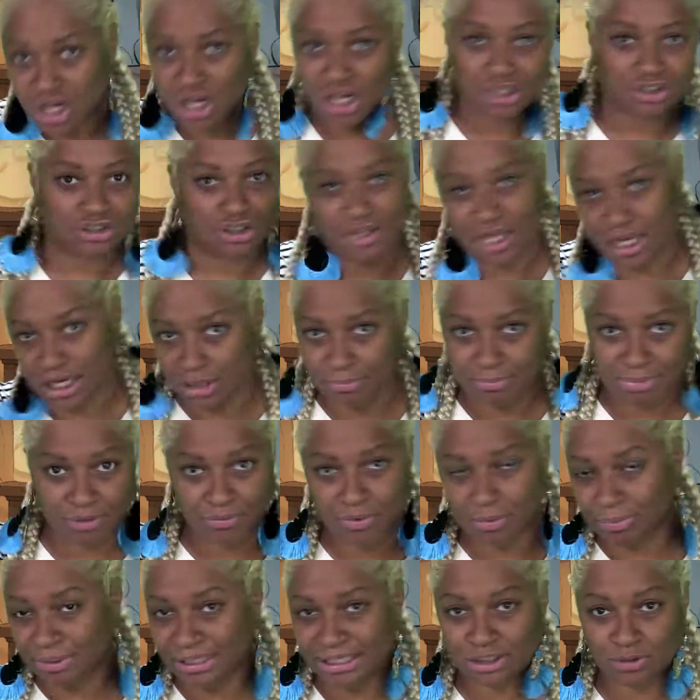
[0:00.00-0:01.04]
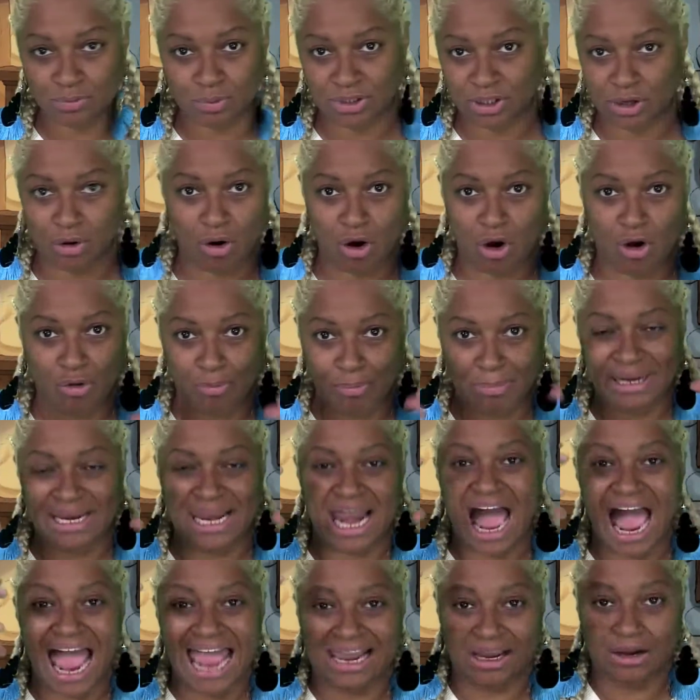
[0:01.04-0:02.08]
so they can be replaced with their own
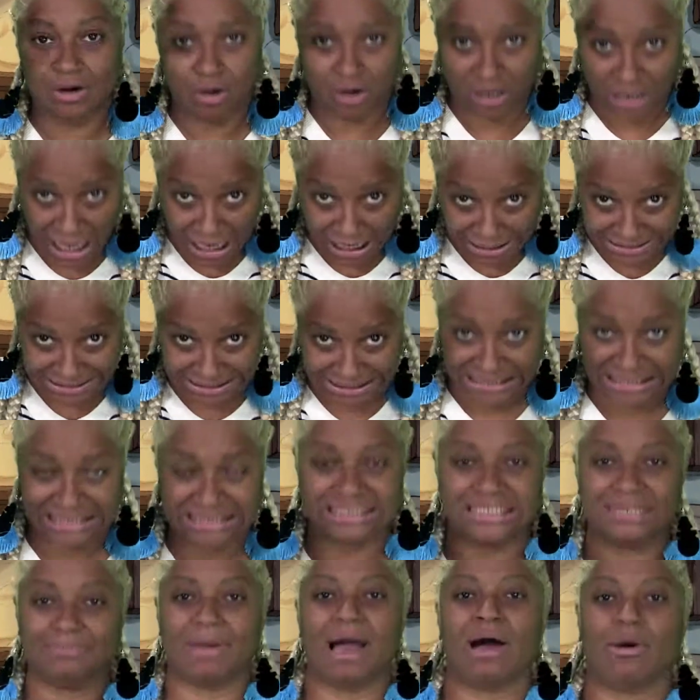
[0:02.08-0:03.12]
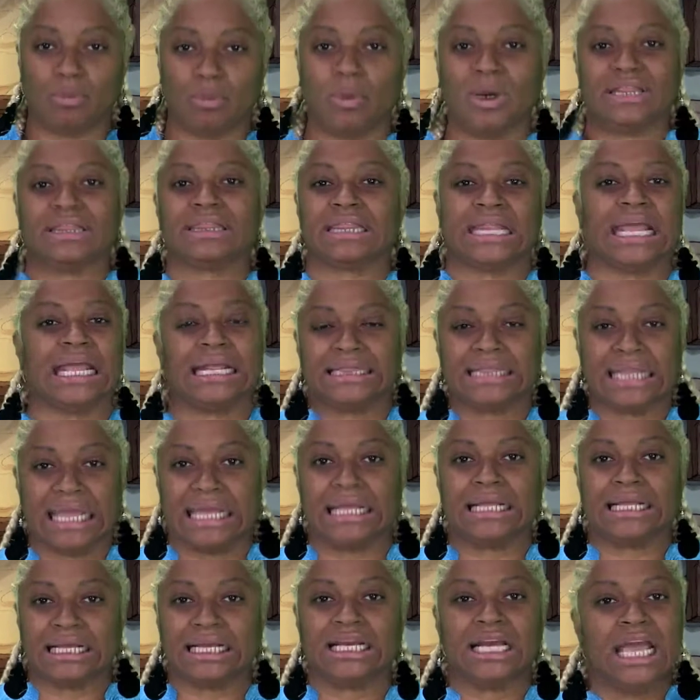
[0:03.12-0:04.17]
maniacal ideas about what they
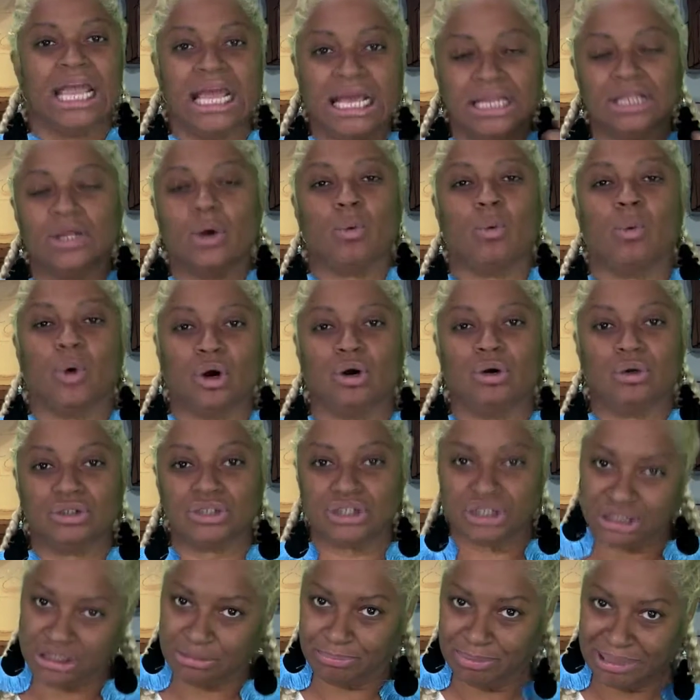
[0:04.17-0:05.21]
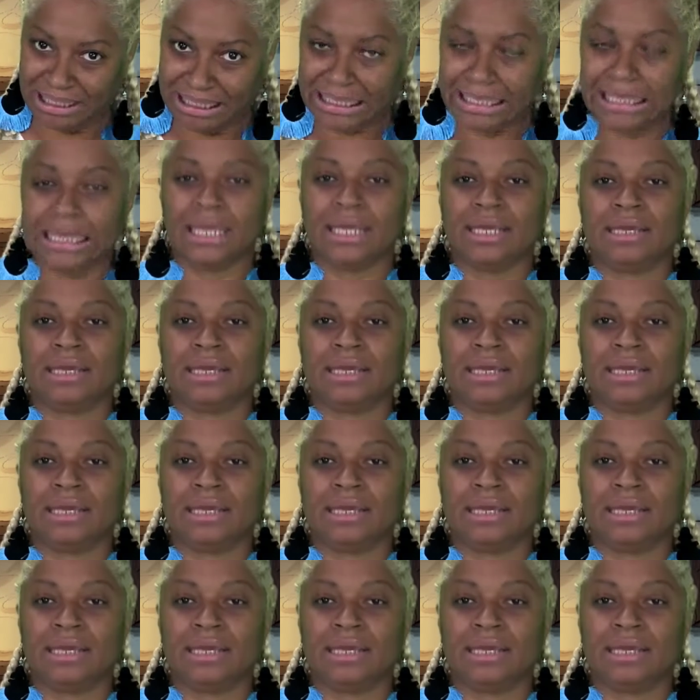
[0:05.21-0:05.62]
think the world should be.